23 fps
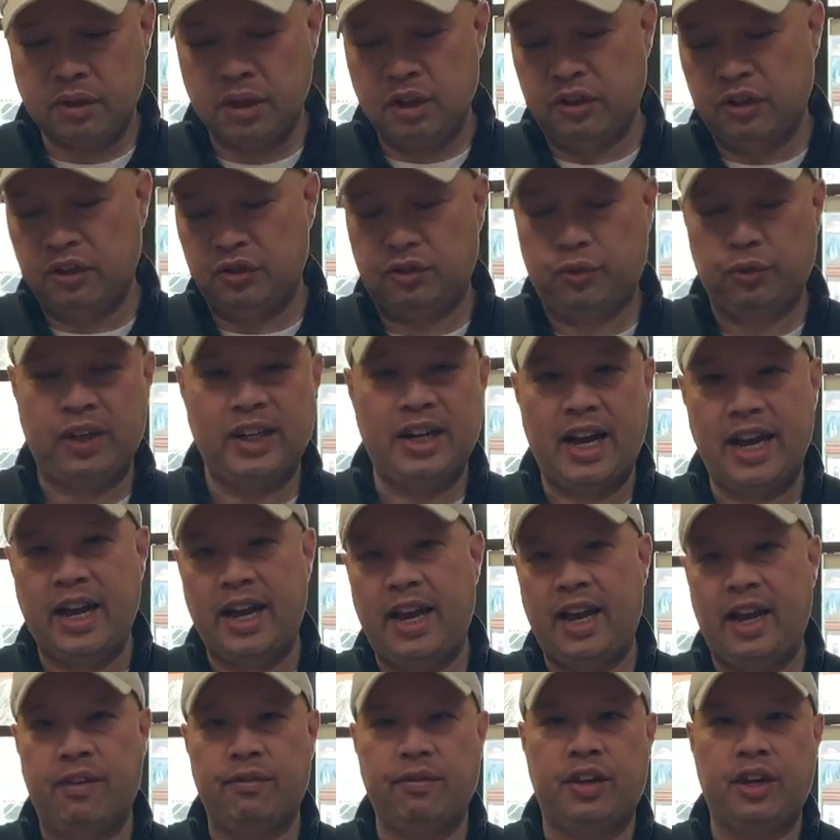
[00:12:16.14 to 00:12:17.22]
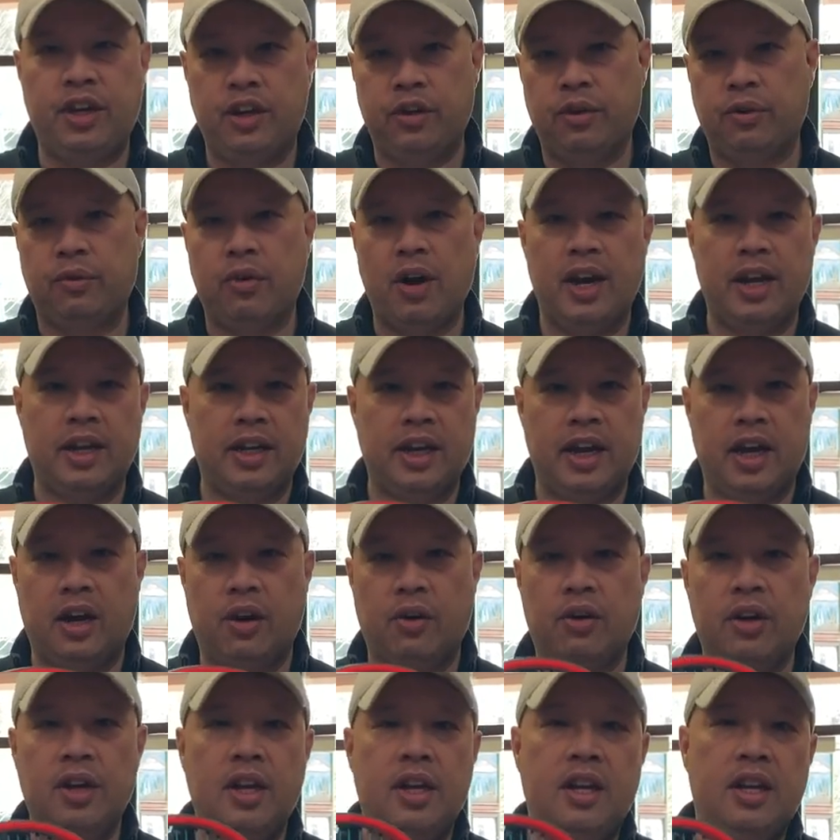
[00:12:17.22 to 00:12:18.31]
The string I have here right
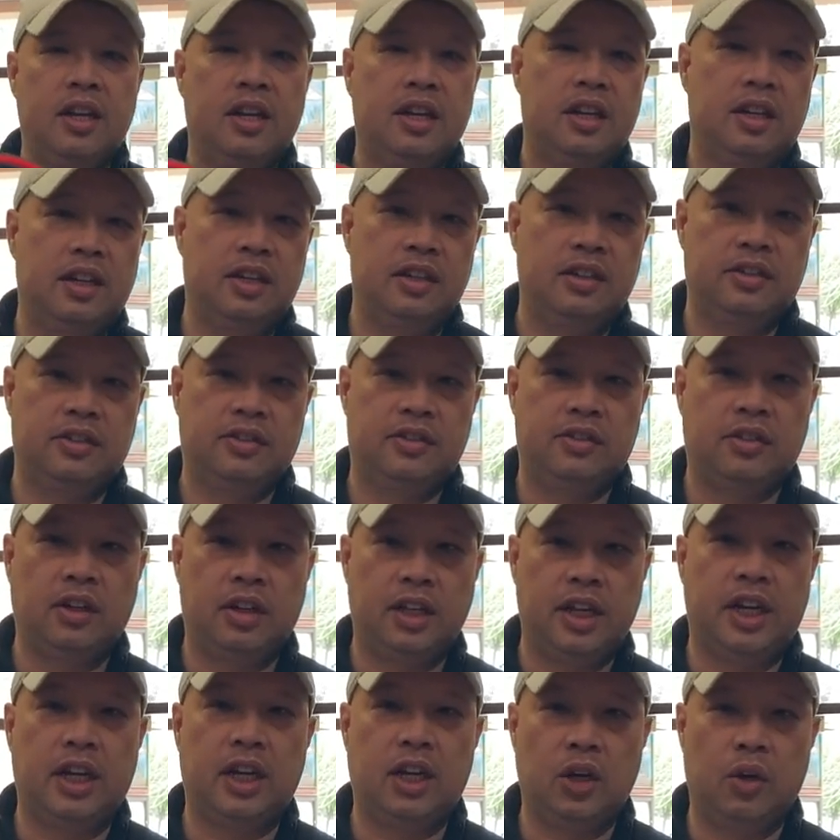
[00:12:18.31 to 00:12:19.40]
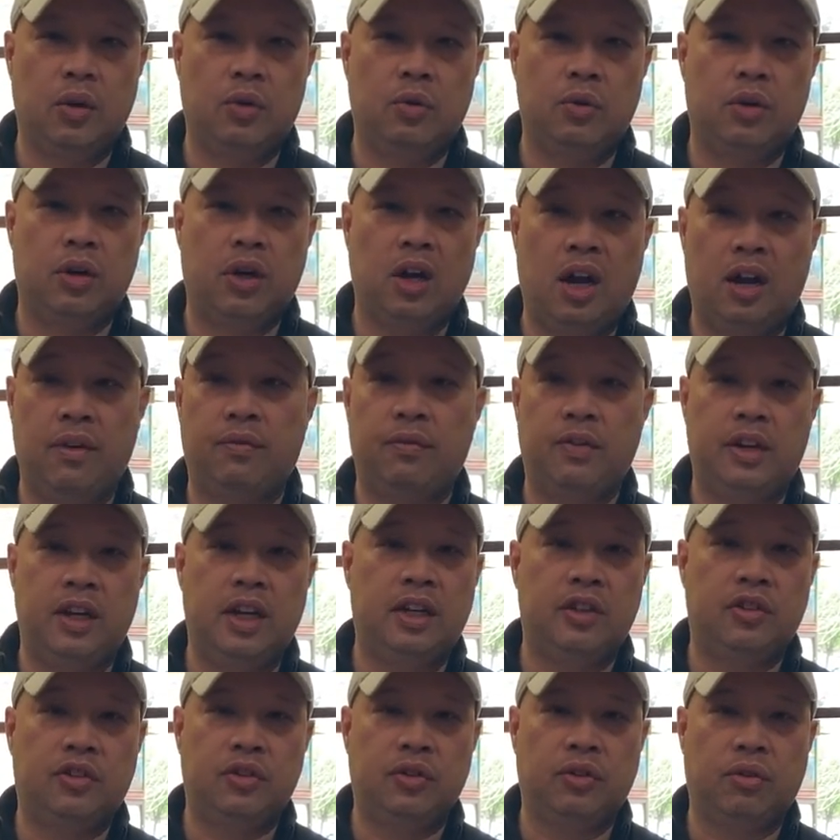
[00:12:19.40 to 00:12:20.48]
now is Solinco
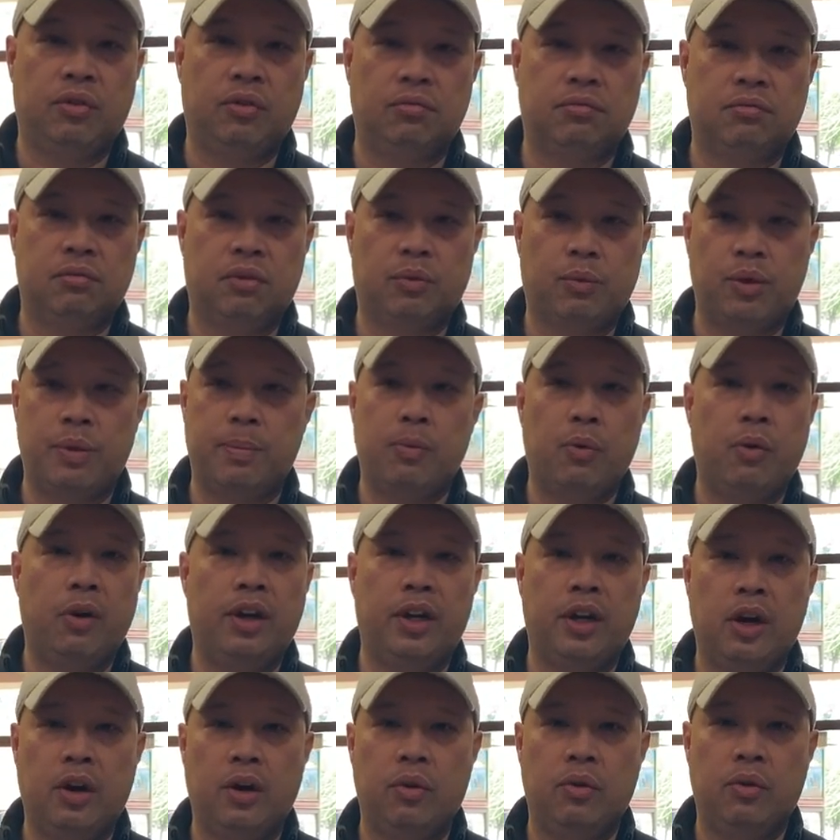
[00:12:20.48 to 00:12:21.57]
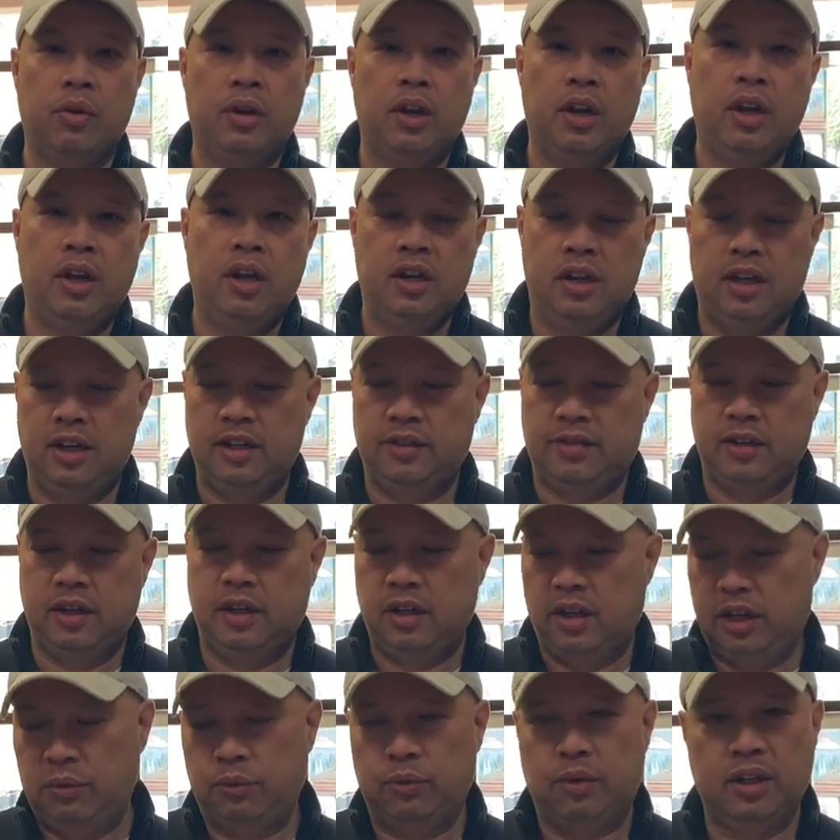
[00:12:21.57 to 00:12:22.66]
Confidential 3.0. It's an
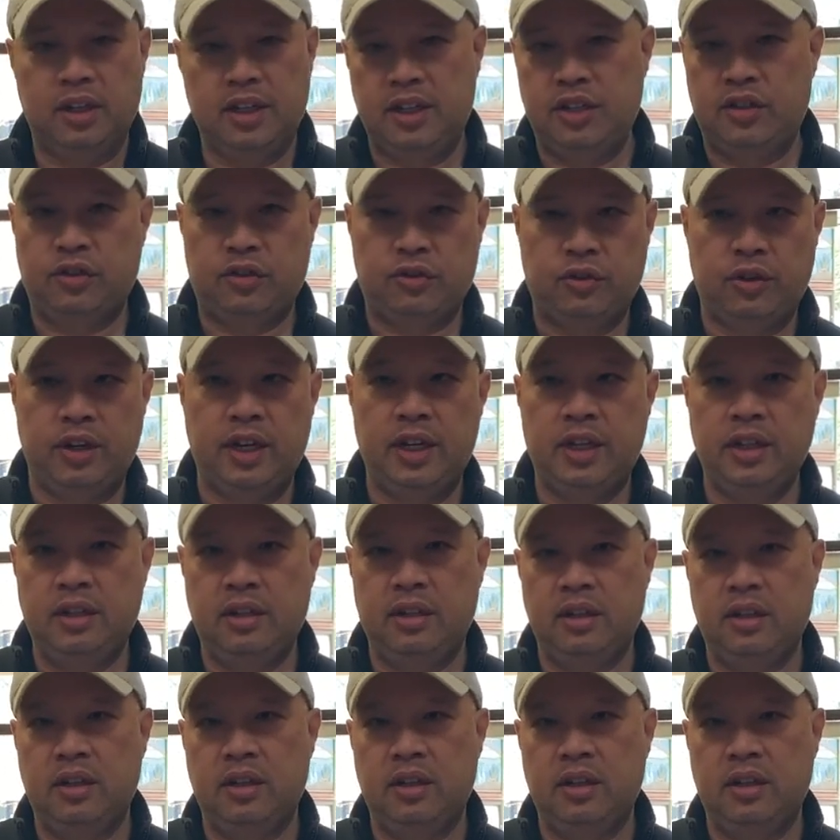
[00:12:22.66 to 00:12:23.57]
unreleased string.